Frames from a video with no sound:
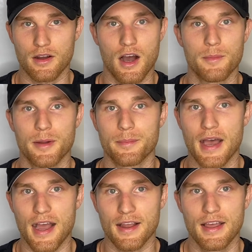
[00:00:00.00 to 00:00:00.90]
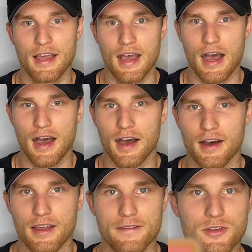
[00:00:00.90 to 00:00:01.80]
comment back.
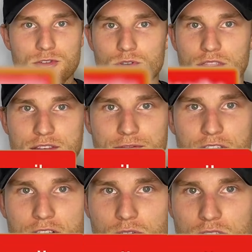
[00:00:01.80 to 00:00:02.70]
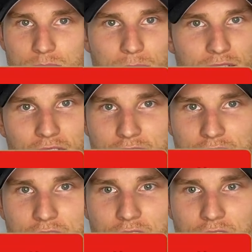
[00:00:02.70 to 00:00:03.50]
If you enjoyed this video, give me a like,